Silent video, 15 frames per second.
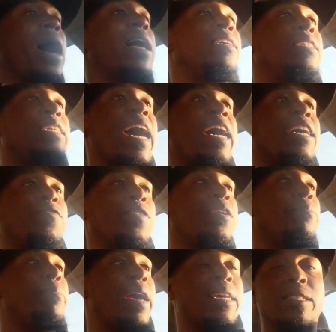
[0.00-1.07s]
apologize for
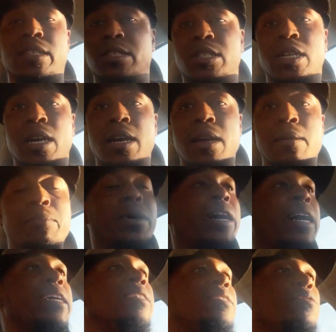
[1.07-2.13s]
the message,
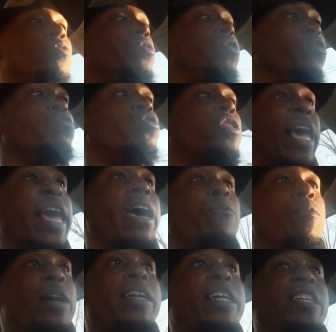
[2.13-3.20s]
because you said
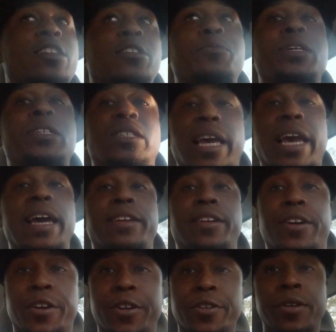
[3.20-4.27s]
what needed to be said
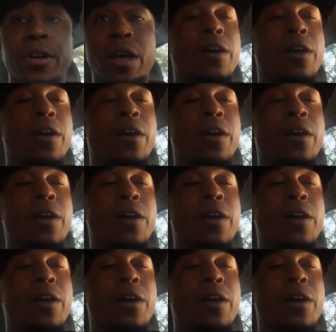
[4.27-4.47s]
to her.